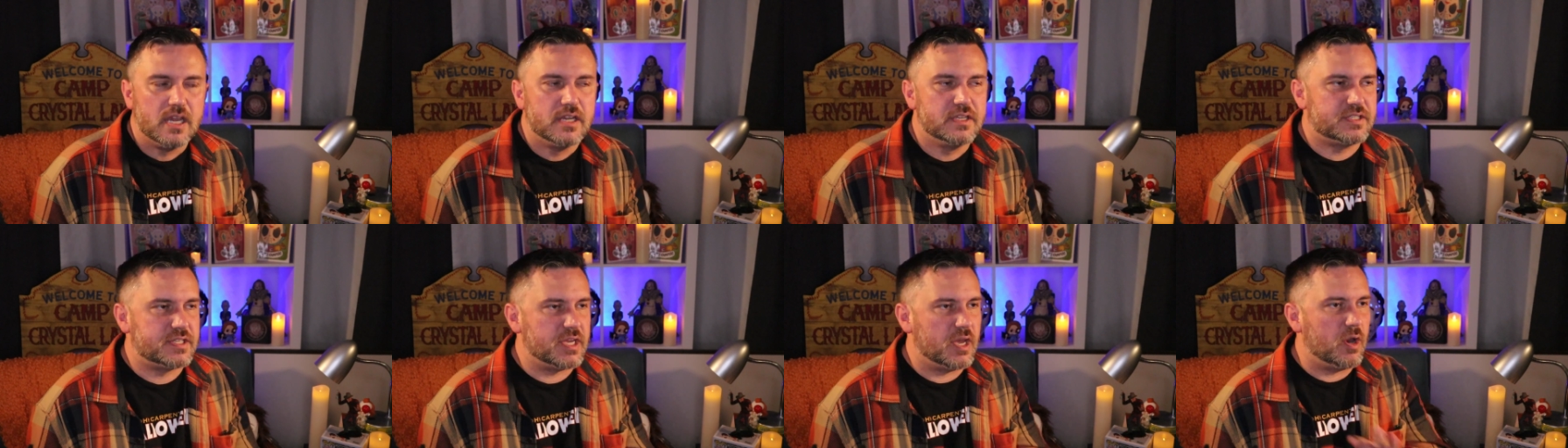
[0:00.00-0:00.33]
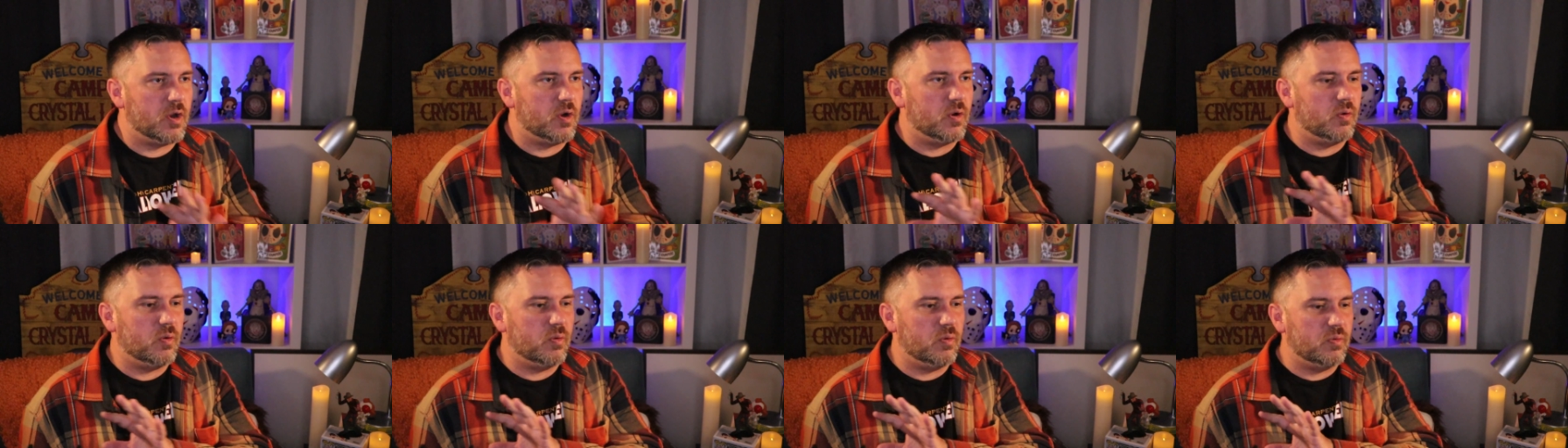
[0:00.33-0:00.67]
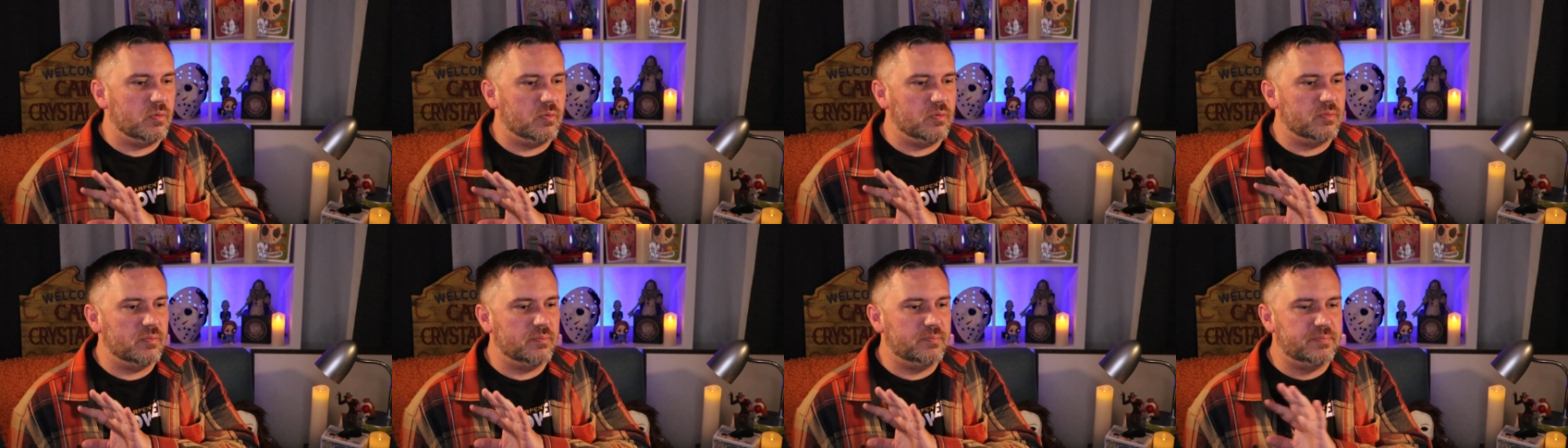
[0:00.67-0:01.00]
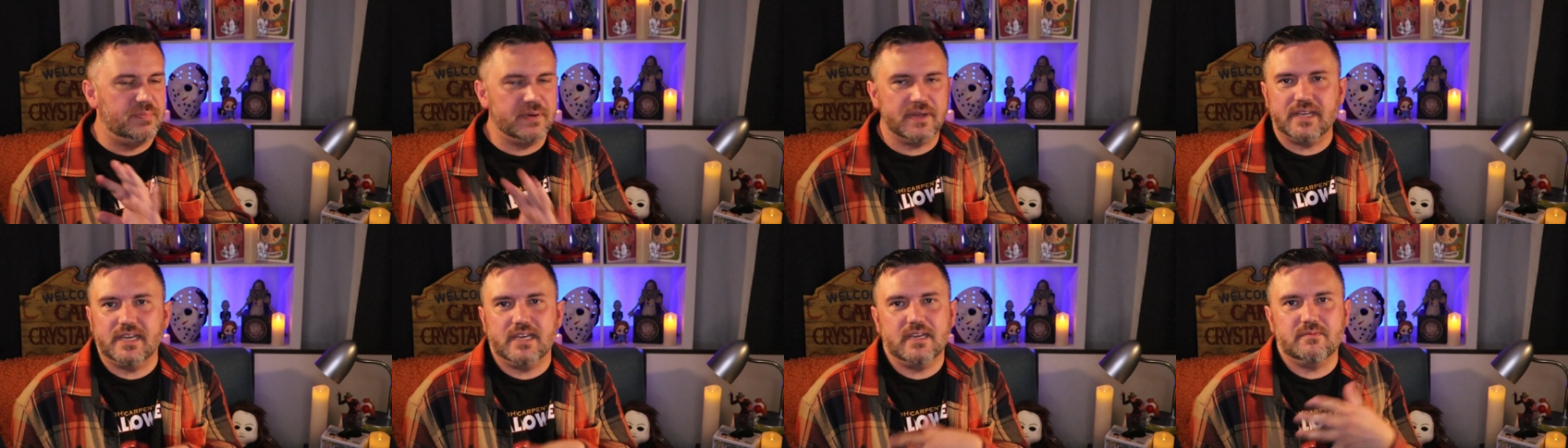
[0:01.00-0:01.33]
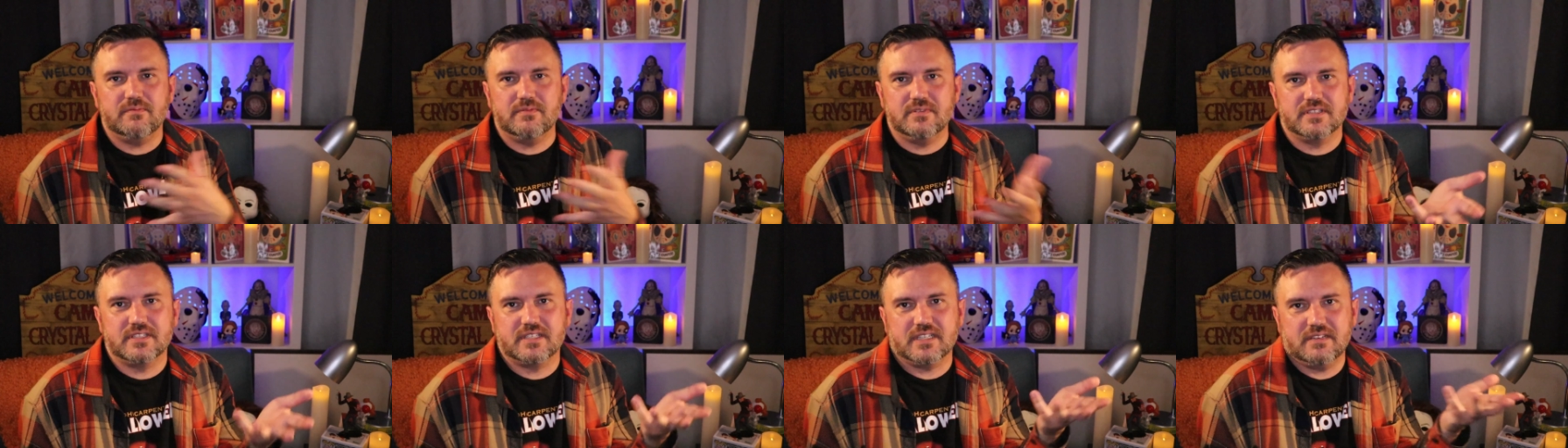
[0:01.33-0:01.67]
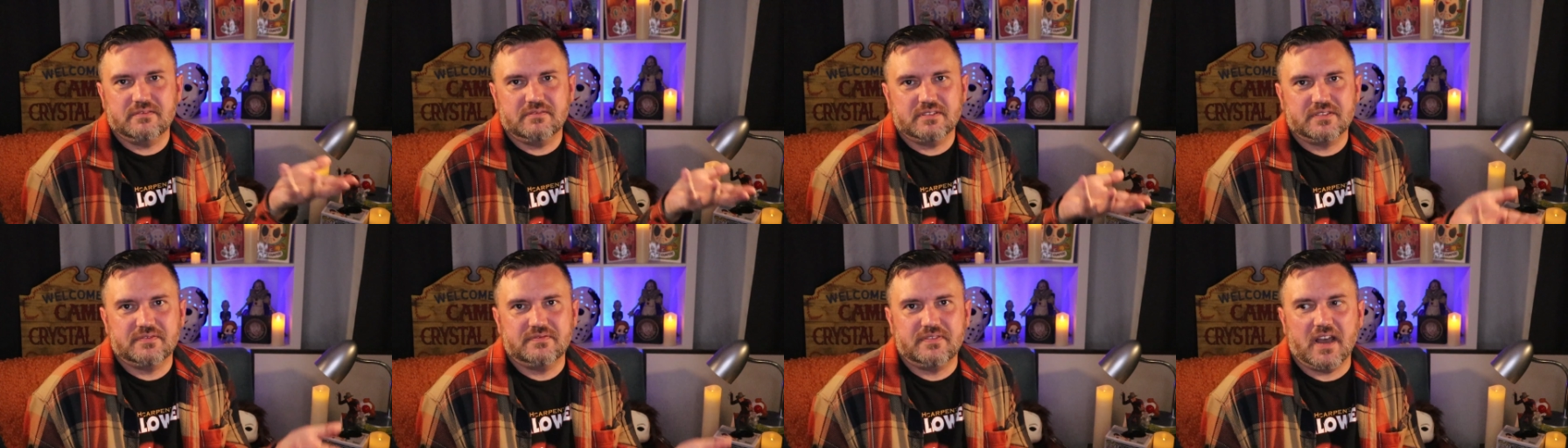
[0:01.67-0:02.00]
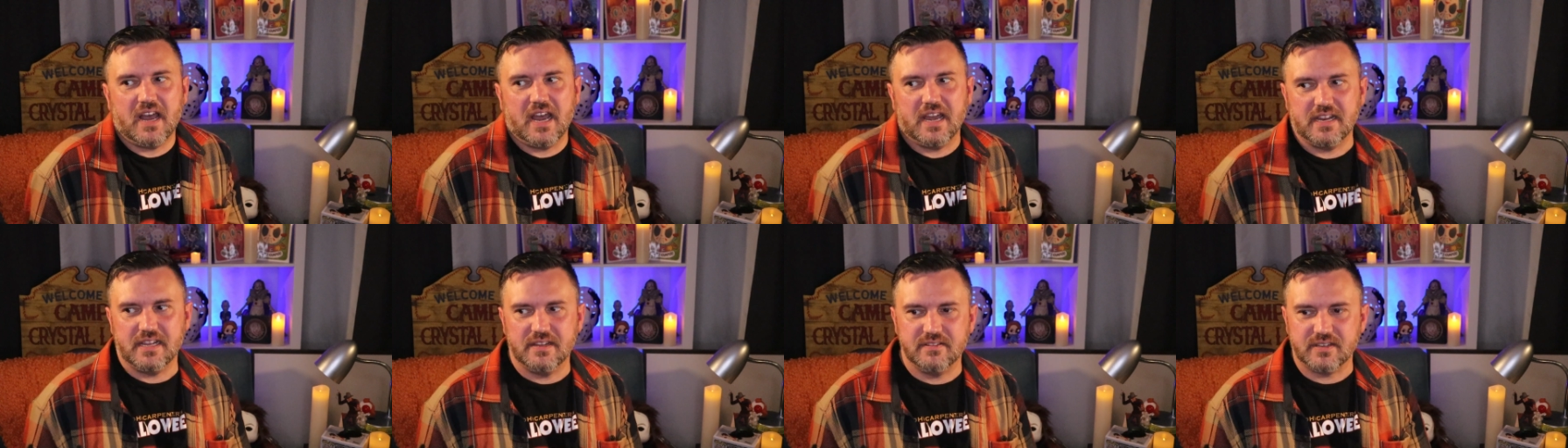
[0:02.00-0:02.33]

So, but it was fine.